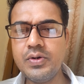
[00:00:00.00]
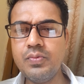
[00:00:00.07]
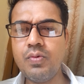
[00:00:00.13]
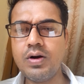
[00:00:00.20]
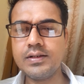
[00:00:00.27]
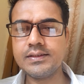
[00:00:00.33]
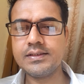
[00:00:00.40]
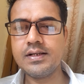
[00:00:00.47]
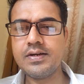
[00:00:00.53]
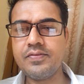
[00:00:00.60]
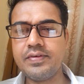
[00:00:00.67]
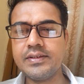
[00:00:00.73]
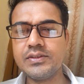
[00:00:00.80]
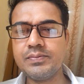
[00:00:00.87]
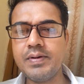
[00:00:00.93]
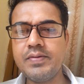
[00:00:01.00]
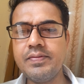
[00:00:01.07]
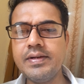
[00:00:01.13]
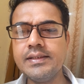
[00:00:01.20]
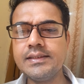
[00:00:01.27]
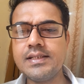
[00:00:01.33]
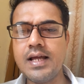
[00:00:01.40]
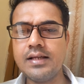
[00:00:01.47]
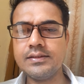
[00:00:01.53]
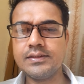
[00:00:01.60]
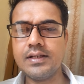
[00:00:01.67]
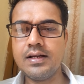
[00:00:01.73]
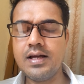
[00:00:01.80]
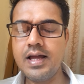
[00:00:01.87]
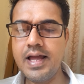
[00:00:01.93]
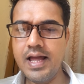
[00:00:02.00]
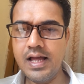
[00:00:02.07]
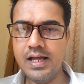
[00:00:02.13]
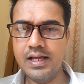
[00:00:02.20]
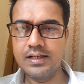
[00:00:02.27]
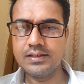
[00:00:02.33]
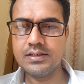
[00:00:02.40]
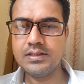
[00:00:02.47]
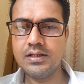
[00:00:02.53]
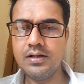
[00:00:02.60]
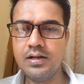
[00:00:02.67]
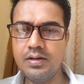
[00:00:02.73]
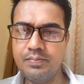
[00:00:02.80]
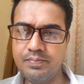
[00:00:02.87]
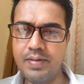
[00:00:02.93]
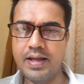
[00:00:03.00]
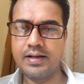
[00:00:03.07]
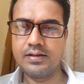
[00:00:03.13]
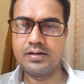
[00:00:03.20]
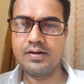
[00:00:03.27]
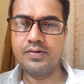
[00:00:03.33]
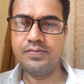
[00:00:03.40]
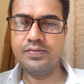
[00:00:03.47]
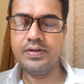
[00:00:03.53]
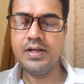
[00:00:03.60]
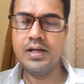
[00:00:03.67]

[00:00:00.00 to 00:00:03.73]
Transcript: What's the difference between a stanza and paragraph?